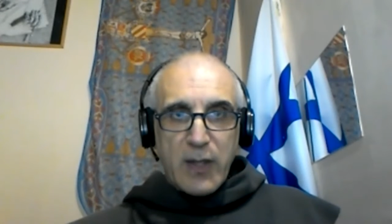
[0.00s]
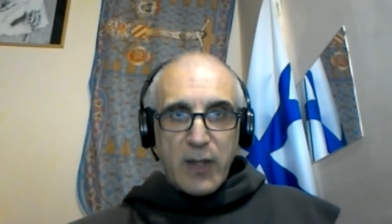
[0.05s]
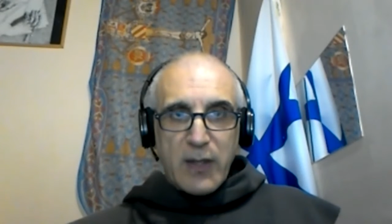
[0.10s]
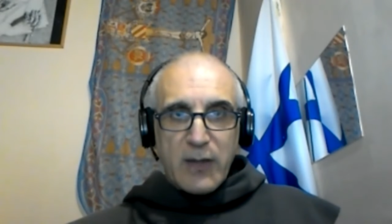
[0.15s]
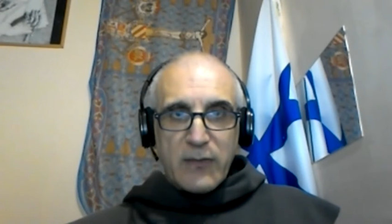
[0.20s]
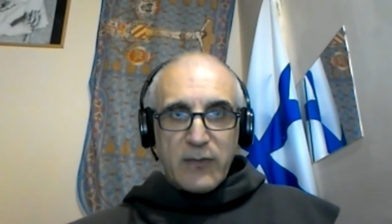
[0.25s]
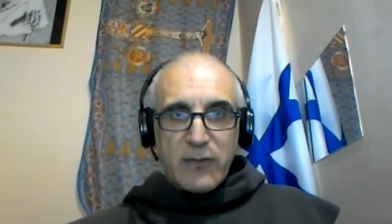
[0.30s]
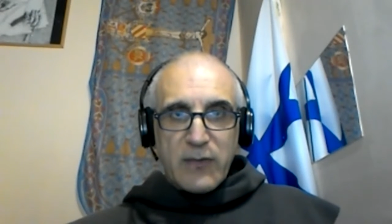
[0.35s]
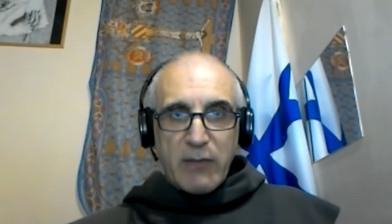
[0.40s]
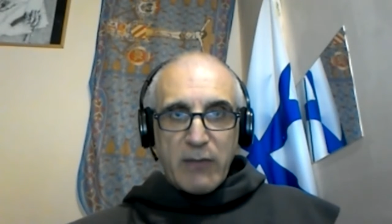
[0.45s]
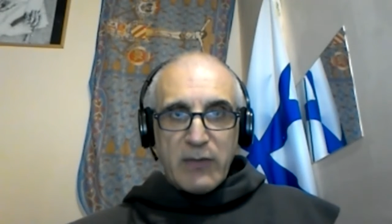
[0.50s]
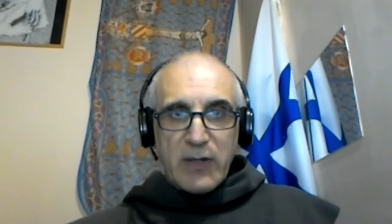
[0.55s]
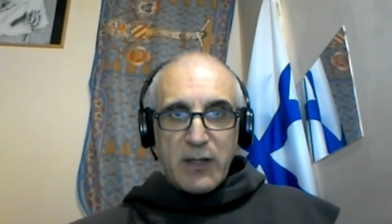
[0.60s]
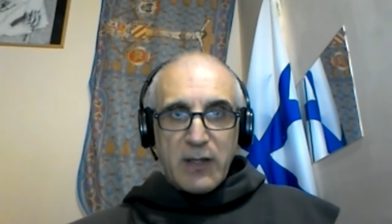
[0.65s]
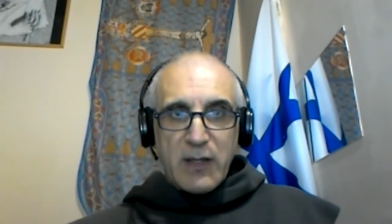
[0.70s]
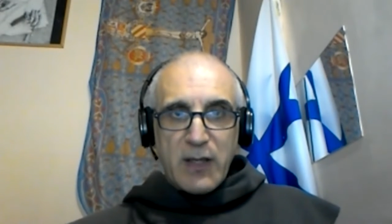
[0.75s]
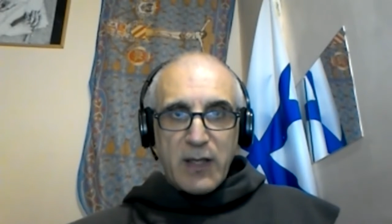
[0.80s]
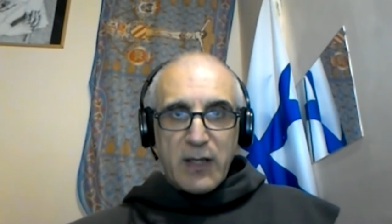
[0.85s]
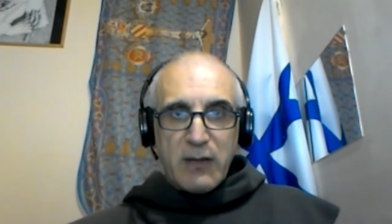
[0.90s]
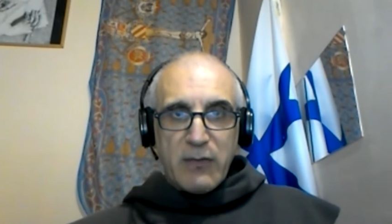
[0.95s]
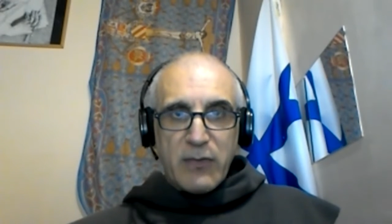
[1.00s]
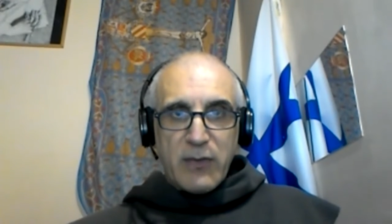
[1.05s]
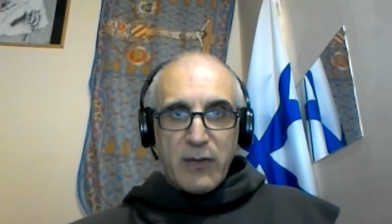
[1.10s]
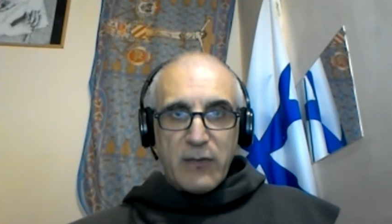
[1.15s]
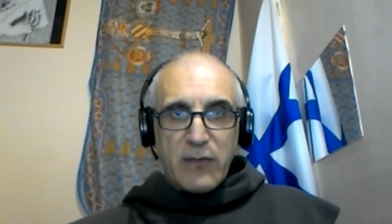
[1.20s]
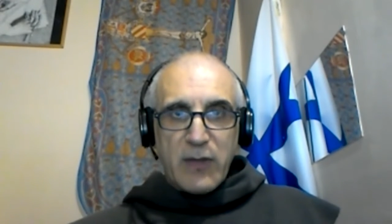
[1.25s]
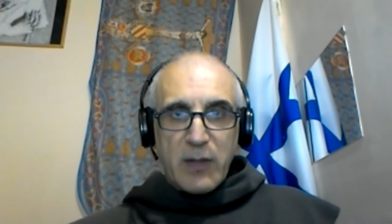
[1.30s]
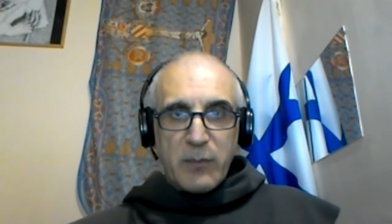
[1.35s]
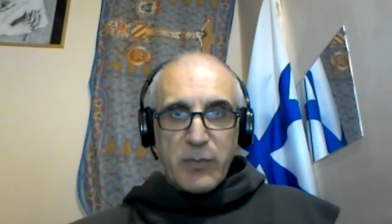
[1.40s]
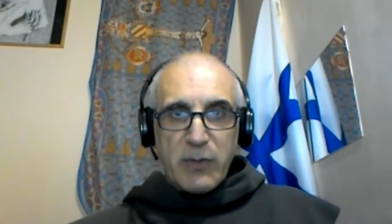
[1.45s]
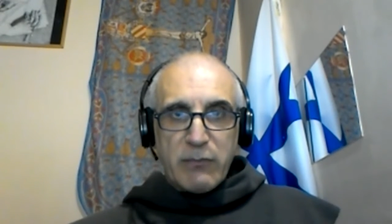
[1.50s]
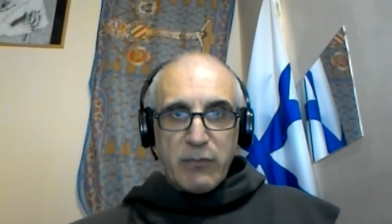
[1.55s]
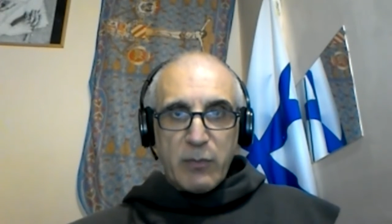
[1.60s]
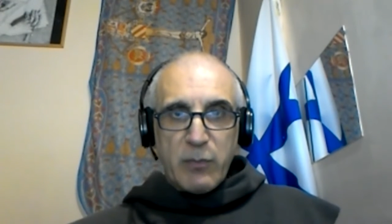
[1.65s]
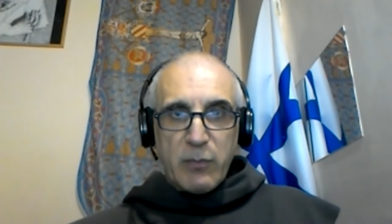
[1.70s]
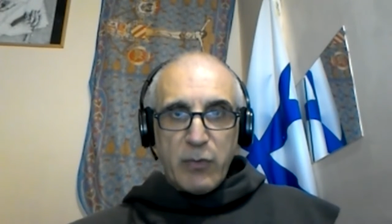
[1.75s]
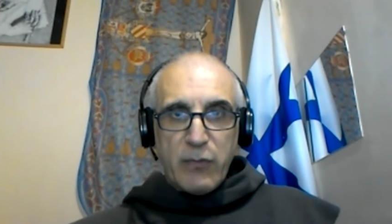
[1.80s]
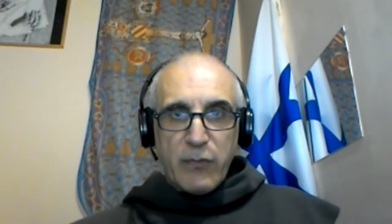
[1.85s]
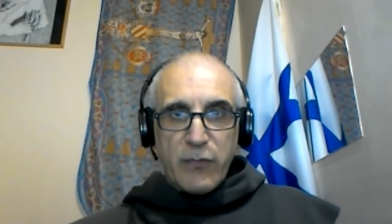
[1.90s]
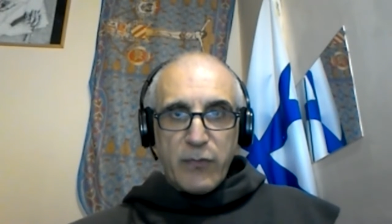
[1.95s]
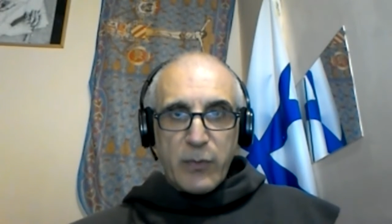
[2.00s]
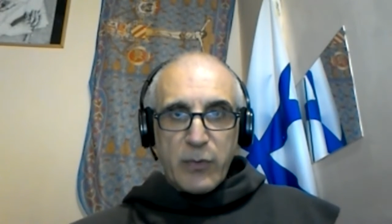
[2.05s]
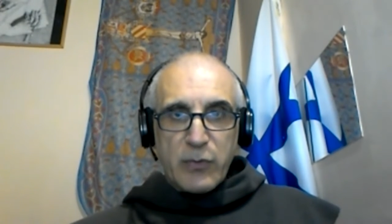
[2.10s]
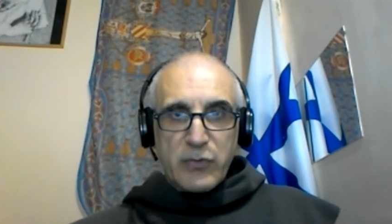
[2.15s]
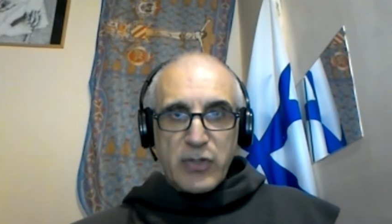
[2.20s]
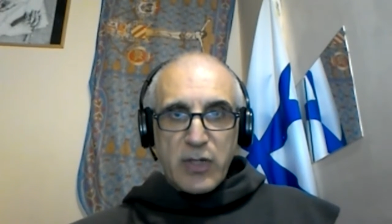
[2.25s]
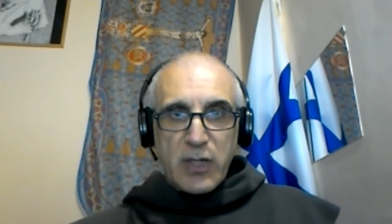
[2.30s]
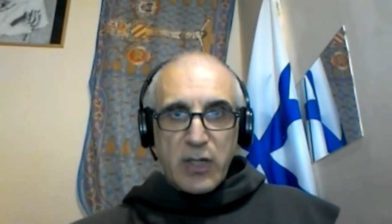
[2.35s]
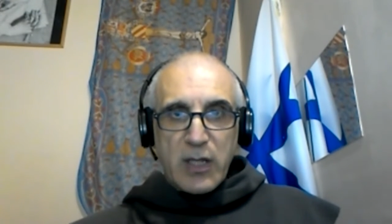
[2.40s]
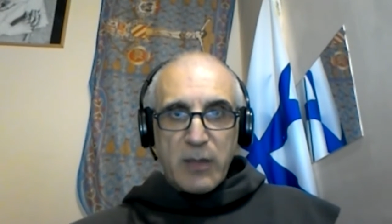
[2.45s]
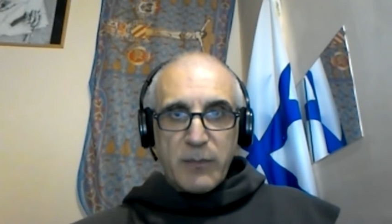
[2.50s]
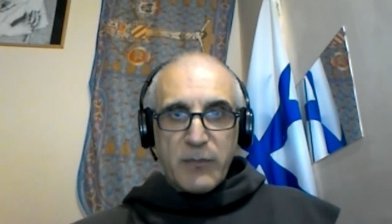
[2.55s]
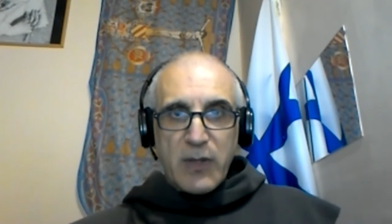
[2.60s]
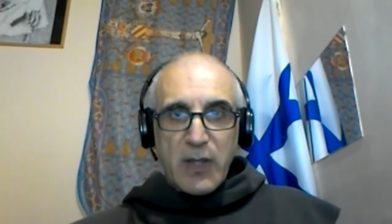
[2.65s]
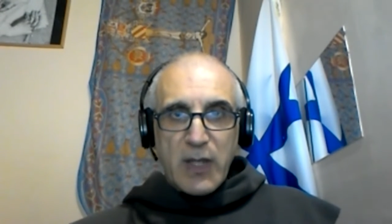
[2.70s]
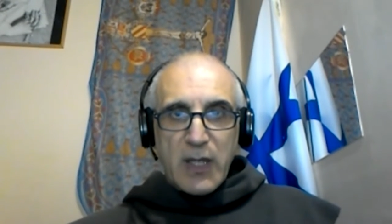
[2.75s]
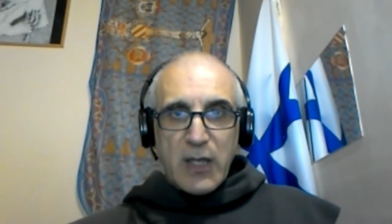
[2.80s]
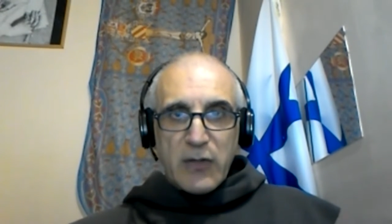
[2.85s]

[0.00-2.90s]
79 of these had been removed from their jobs.